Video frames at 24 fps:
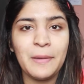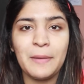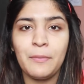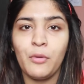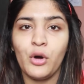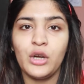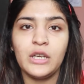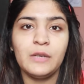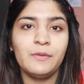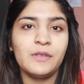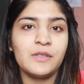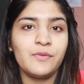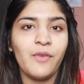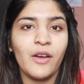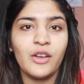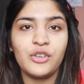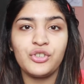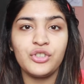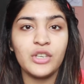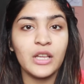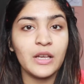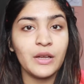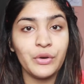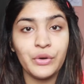my body was
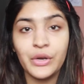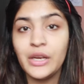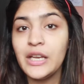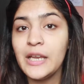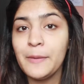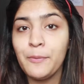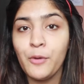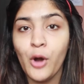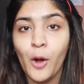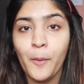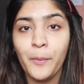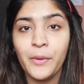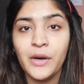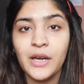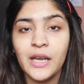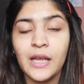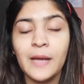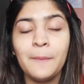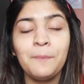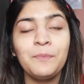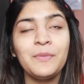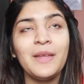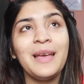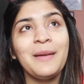functioning really
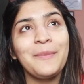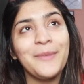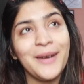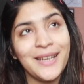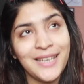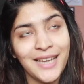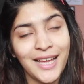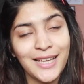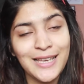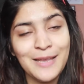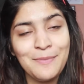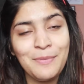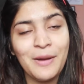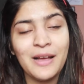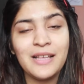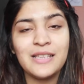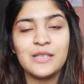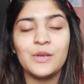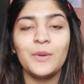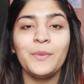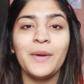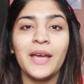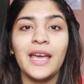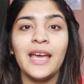properly, my nanny
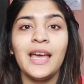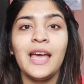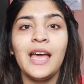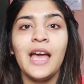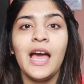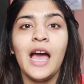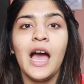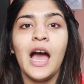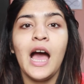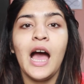passed away,